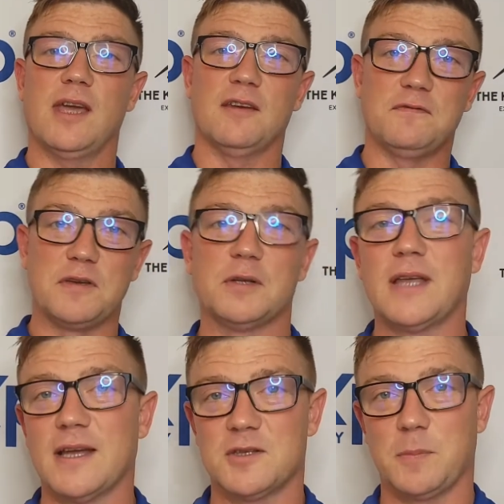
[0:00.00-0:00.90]
and a field
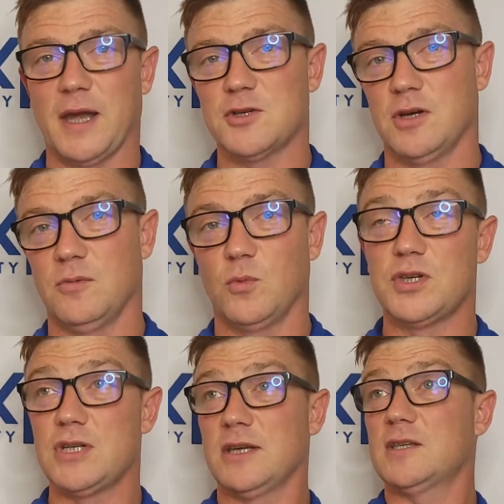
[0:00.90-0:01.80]
day inspection,
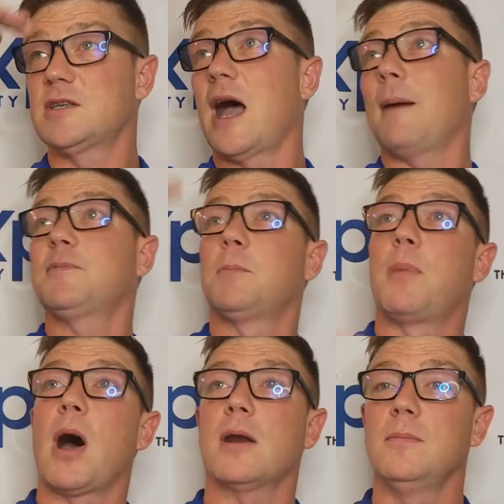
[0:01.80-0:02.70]
which is top to
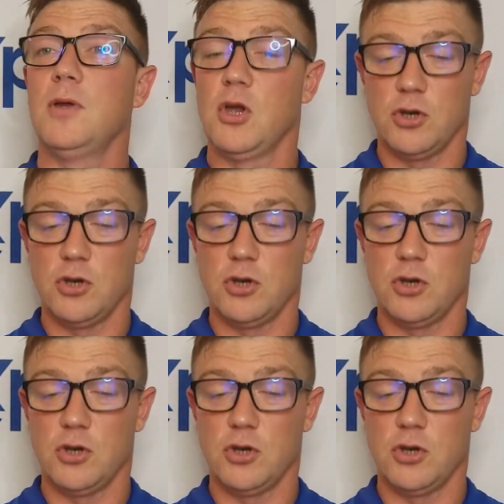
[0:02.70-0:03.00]
bottom.